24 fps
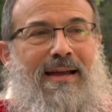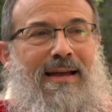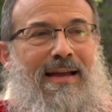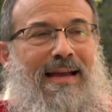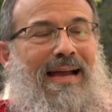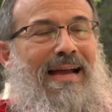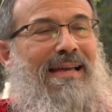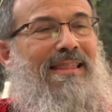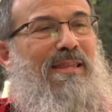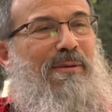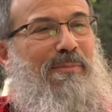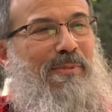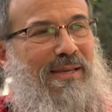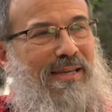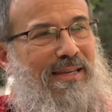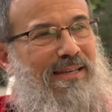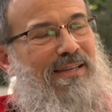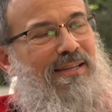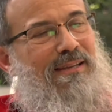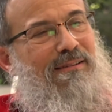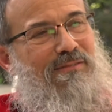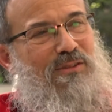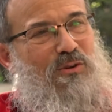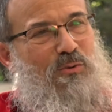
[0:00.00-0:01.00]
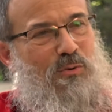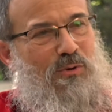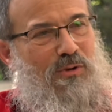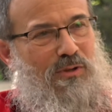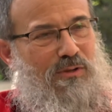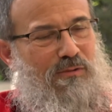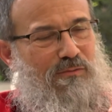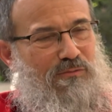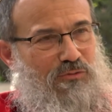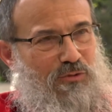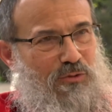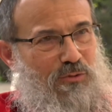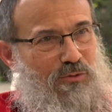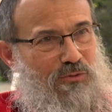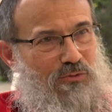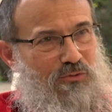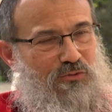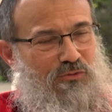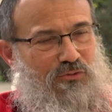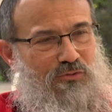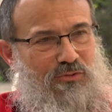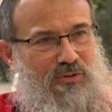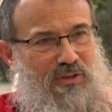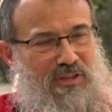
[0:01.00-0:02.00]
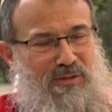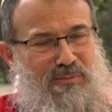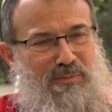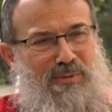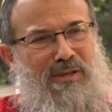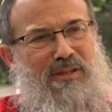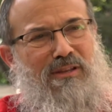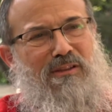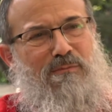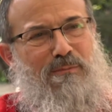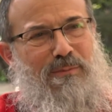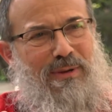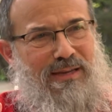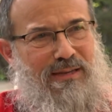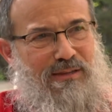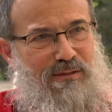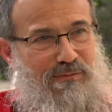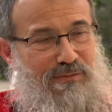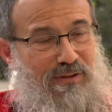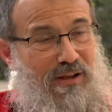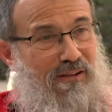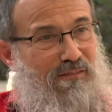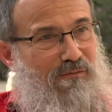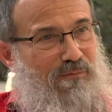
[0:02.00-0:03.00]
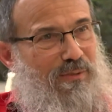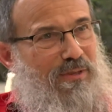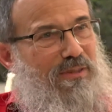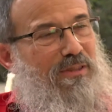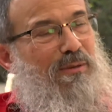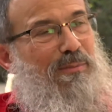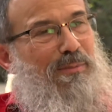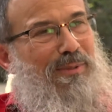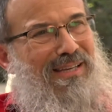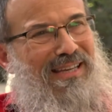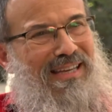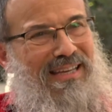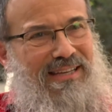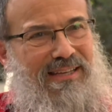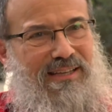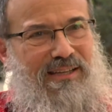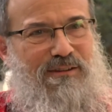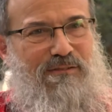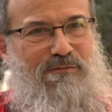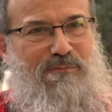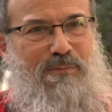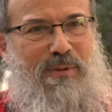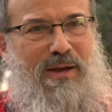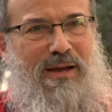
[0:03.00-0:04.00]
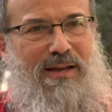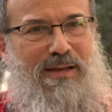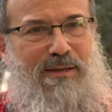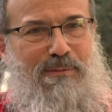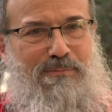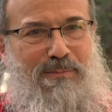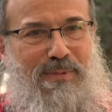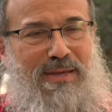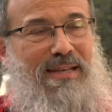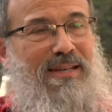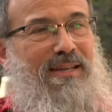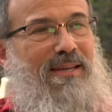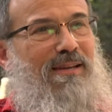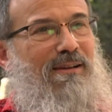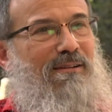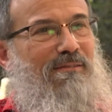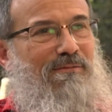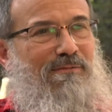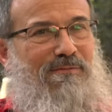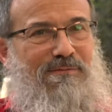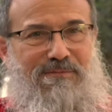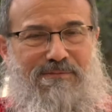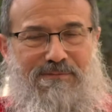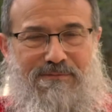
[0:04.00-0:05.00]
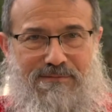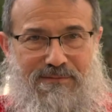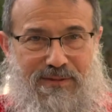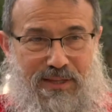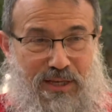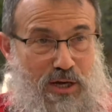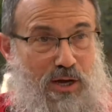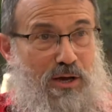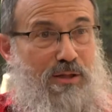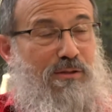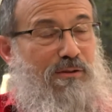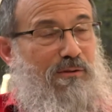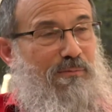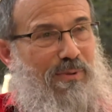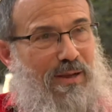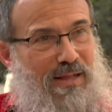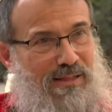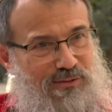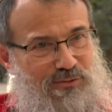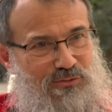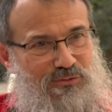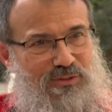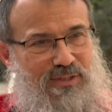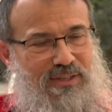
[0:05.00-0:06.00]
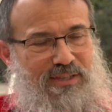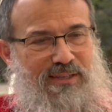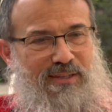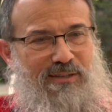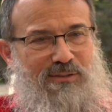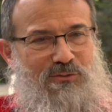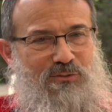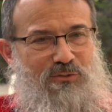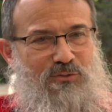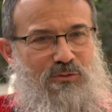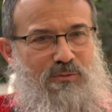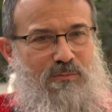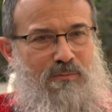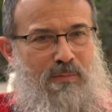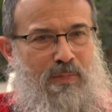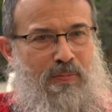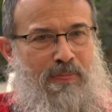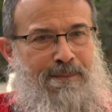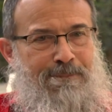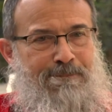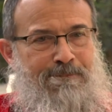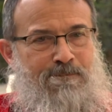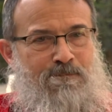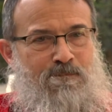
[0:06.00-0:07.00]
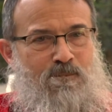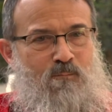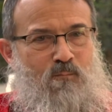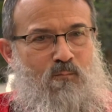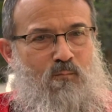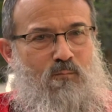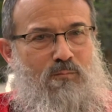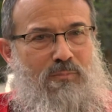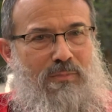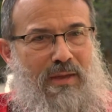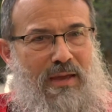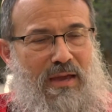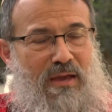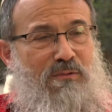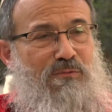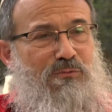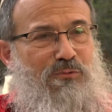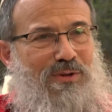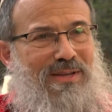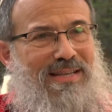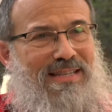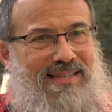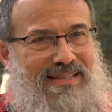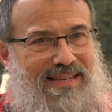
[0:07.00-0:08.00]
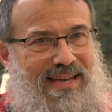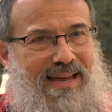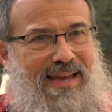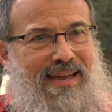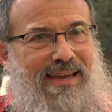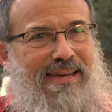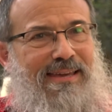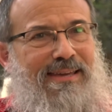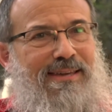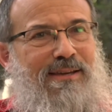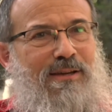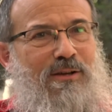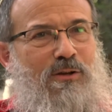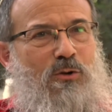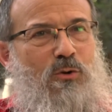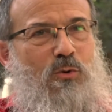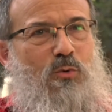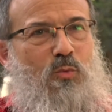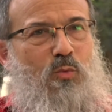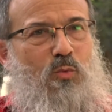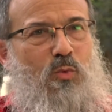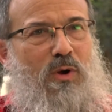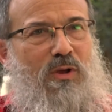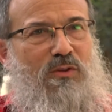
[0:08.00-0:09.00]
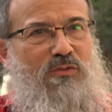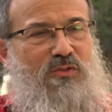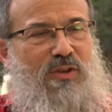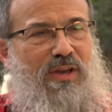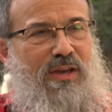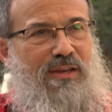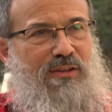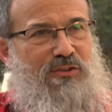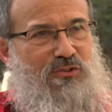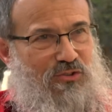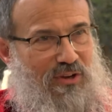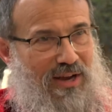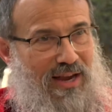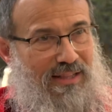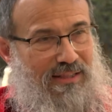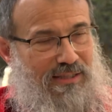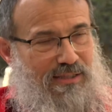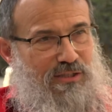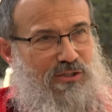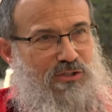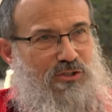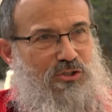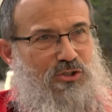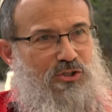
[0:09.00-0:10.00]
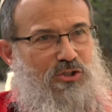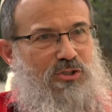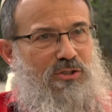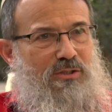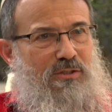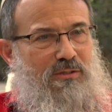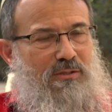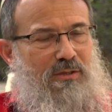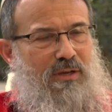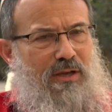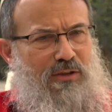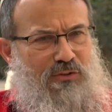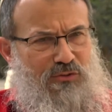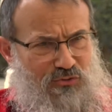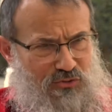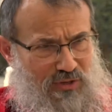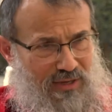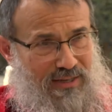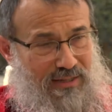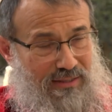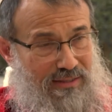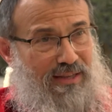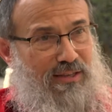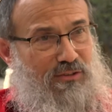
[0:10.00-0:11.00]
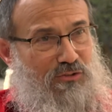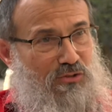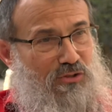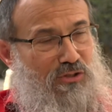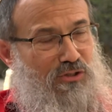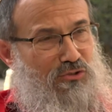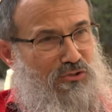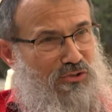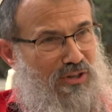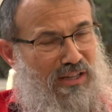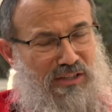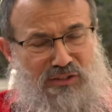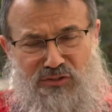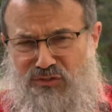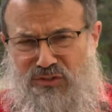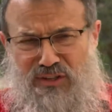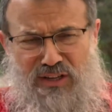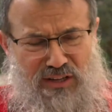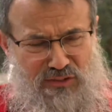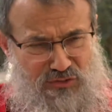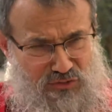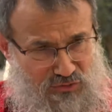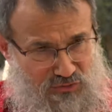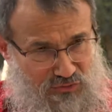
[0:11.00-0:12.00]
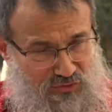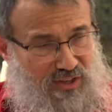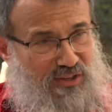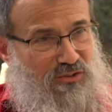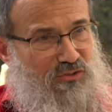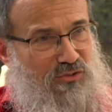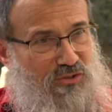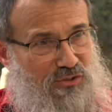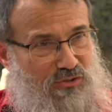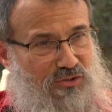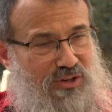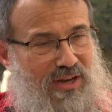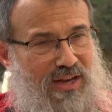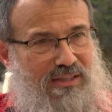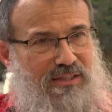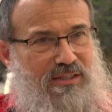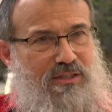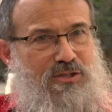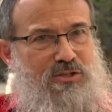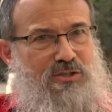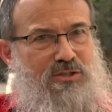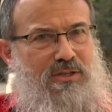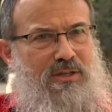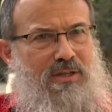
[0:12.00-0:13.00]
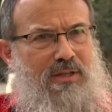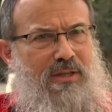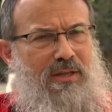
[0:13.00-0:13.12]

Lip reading: At the beginning of the work of Roots, at the beginning of my involvement, at the beginning of my meeting of the other Palestinians, every day was a challenge, a psychological challenge, an existential challenge.